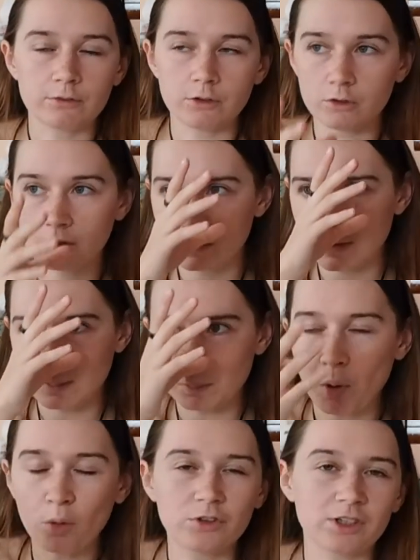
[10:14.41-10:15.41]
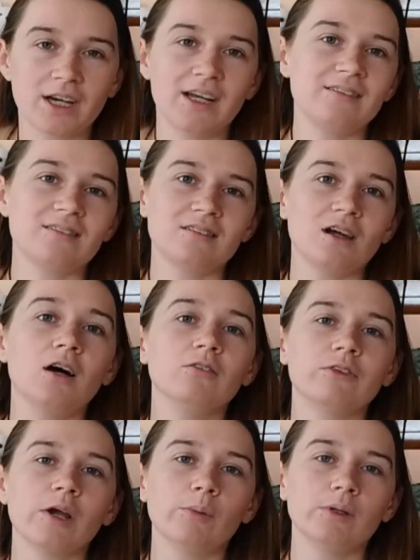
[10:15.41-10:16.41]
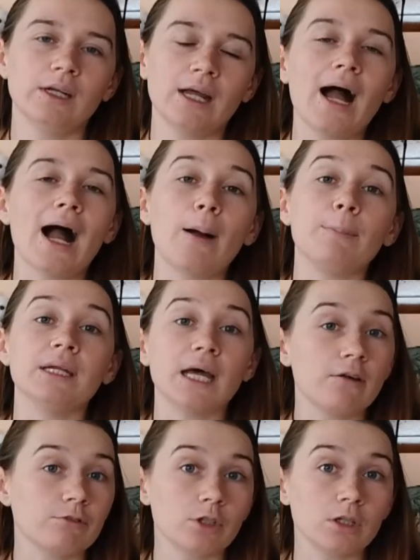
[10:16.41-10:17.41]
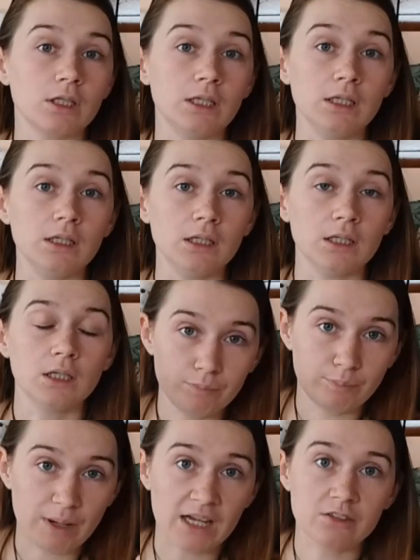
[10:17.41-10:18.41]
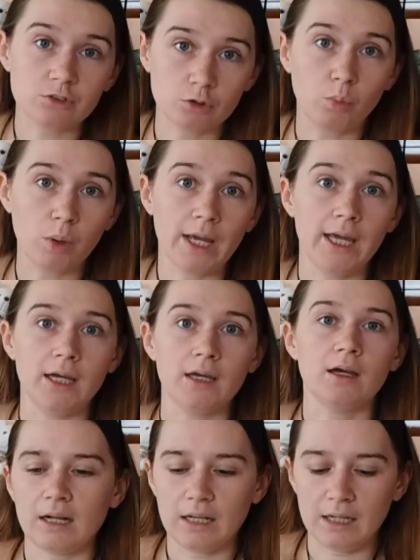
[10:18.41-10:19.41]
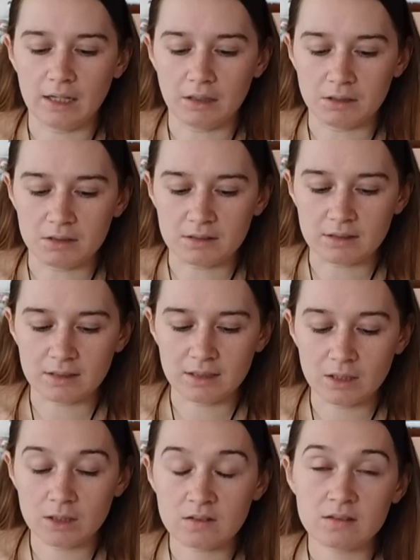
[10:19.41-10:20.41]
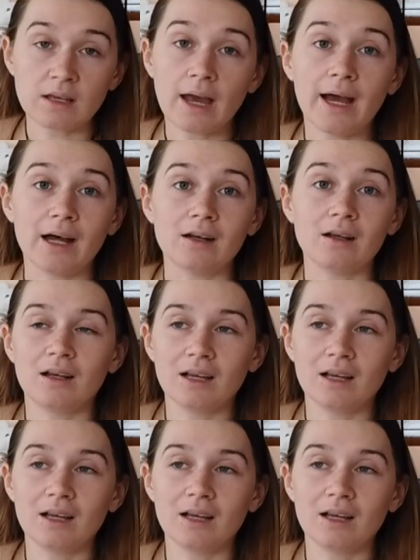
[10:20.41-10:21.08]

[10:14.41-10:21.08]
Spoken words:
There's like poltergeist stuff that happened after he passed away. And it's sad.